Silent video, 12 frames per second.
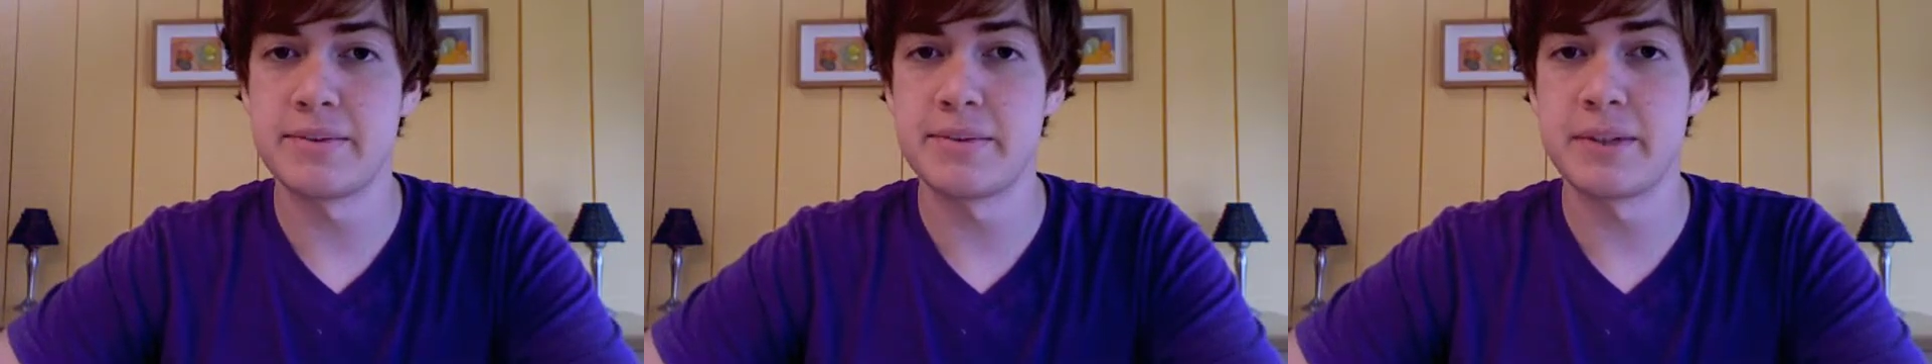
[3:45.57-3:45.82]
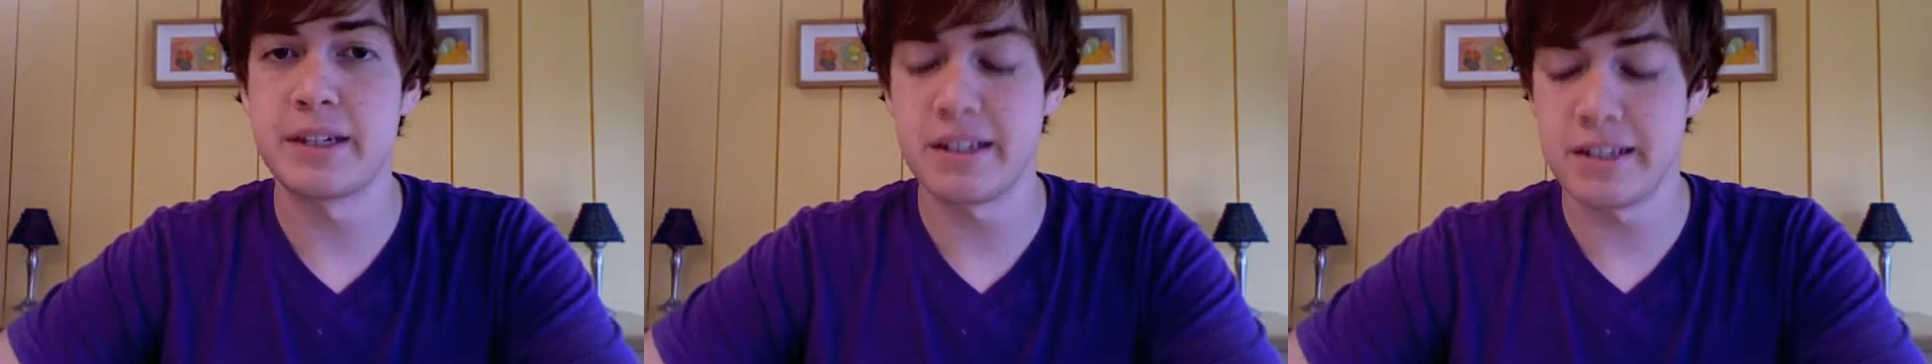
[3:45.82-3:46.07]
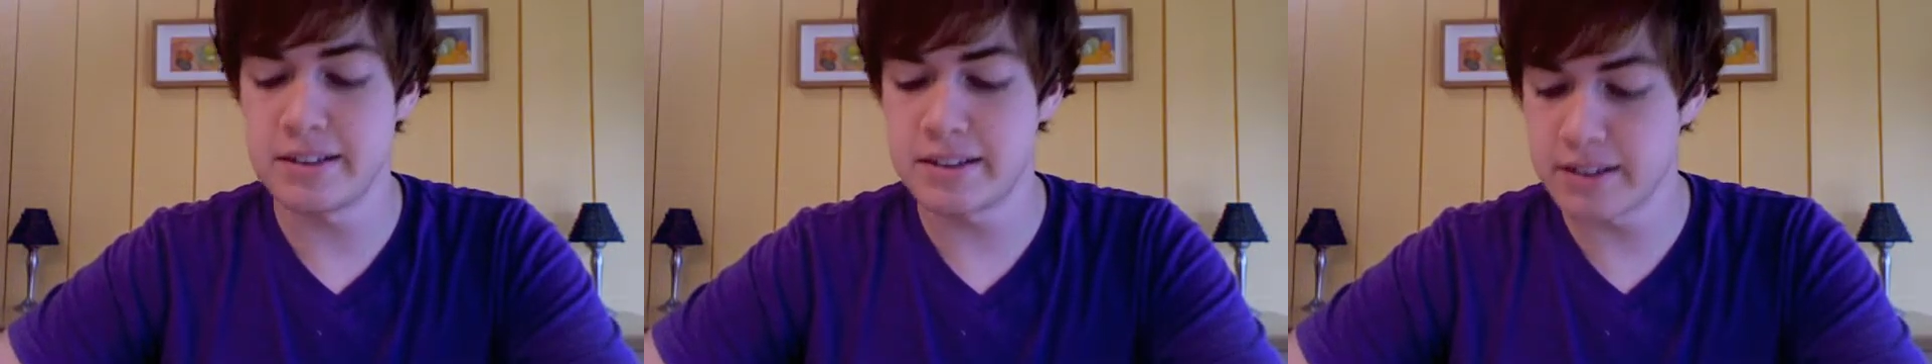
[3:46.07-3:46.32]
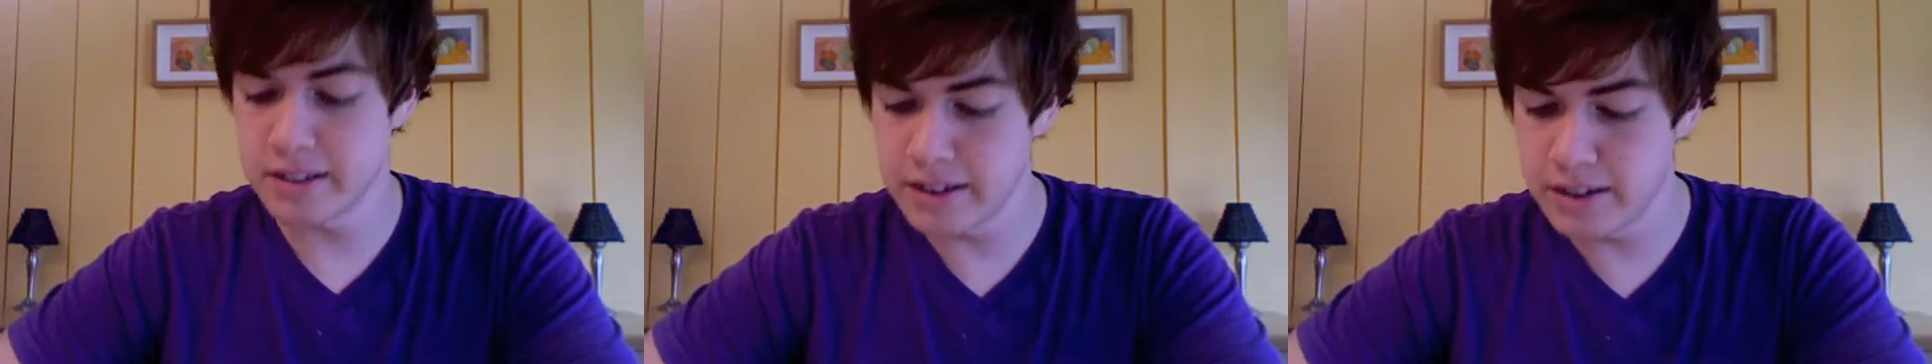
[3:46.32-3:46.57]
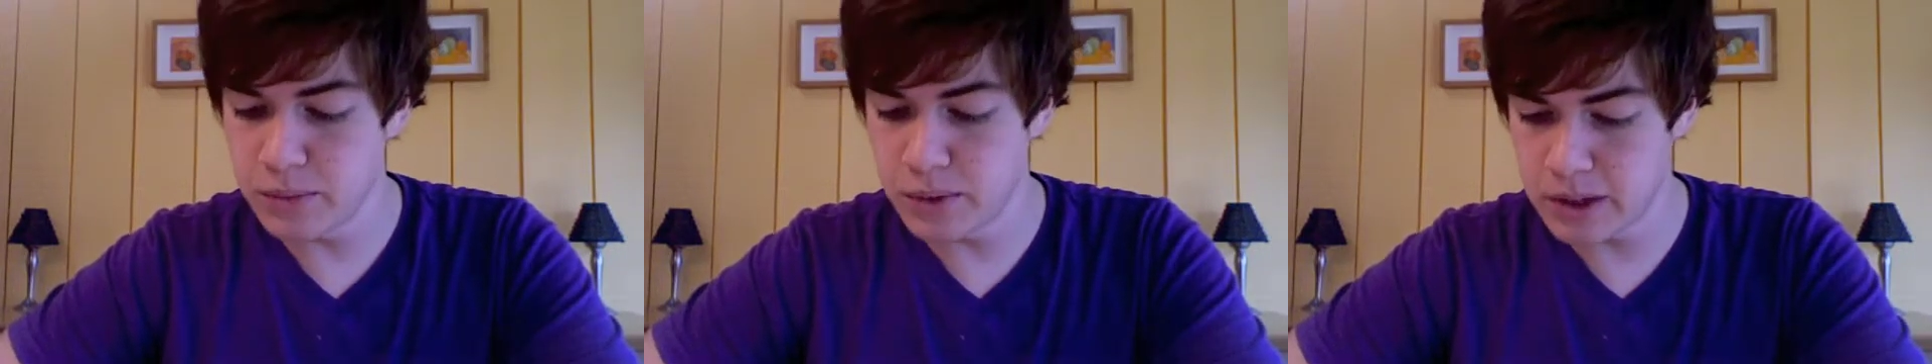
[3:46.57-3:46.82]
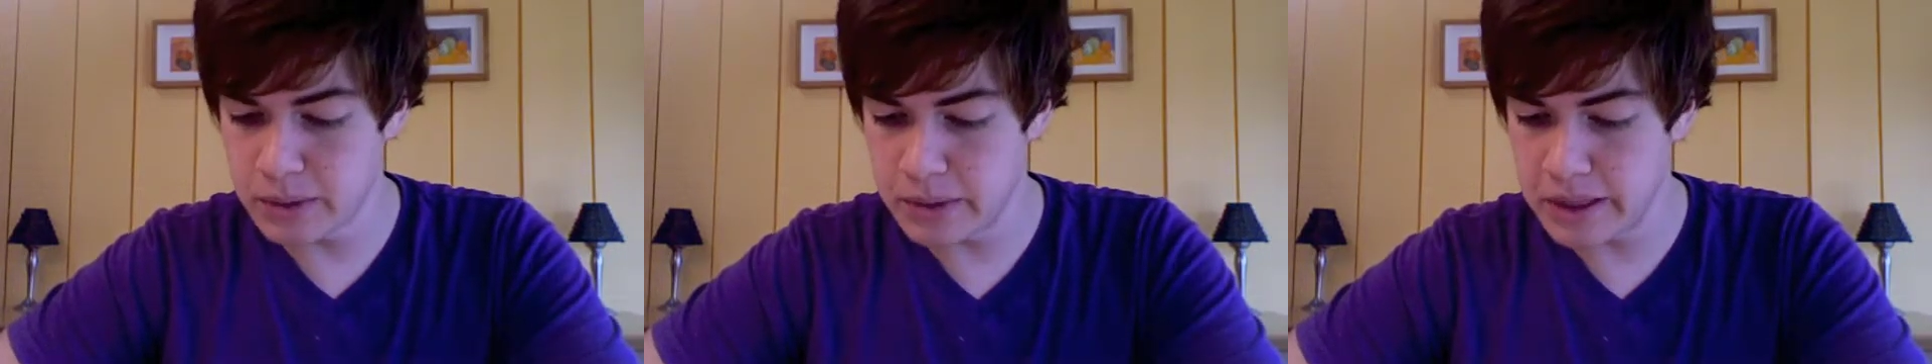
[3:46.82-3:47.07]
and we can easily
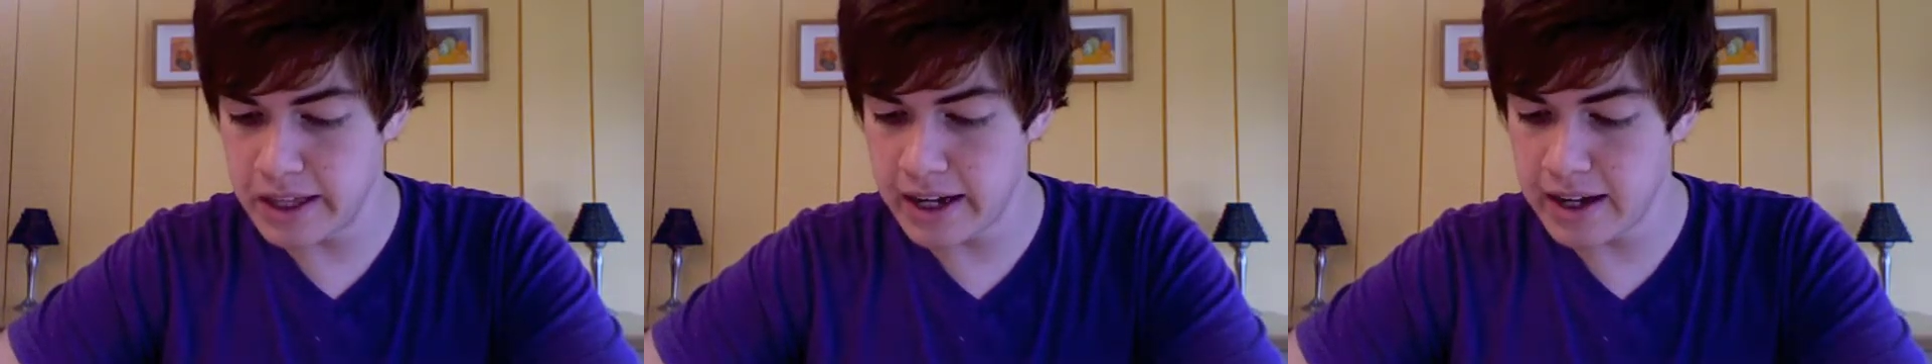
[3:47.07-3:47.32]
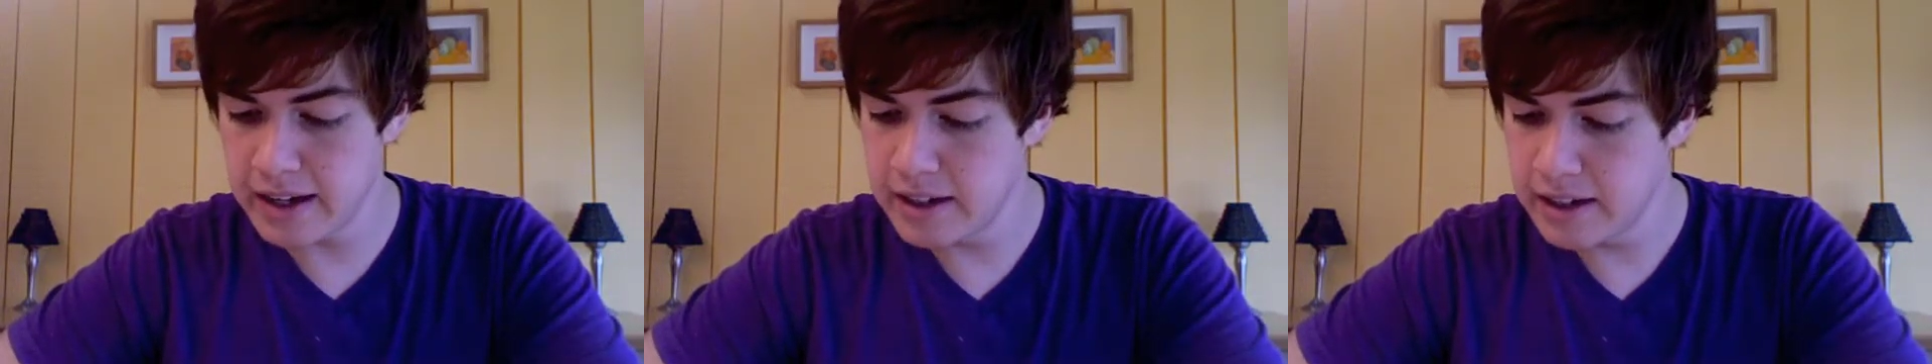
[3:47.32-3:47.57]
work with that.